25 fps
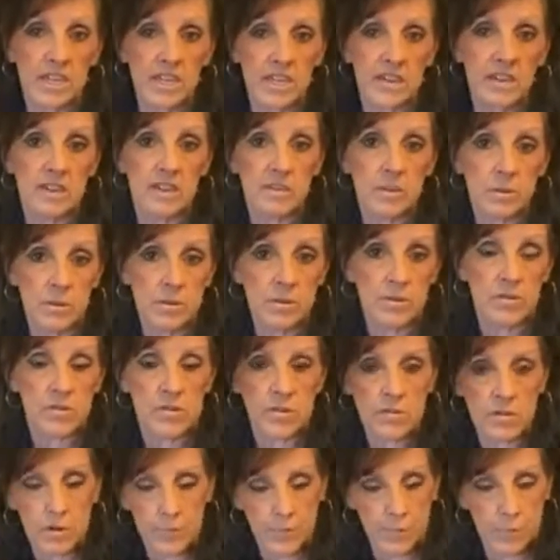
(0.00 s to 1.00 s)
try to farmers get to
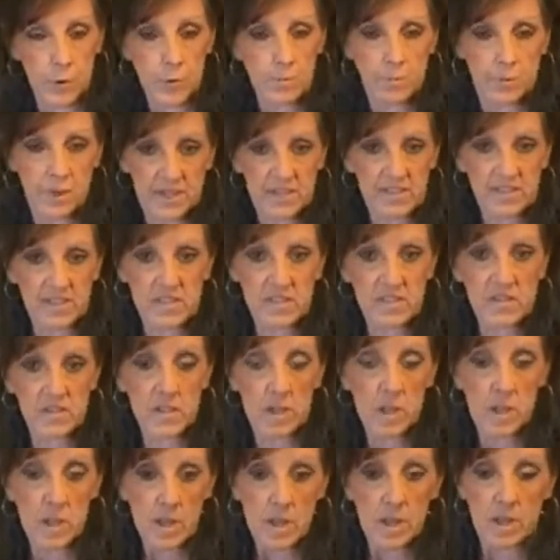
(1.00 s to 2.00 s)
market. A few we're places. Going to
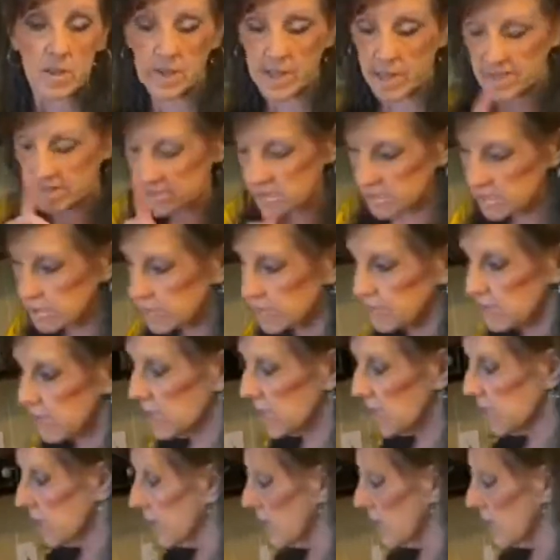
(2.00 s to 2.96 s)
try and find yes. some local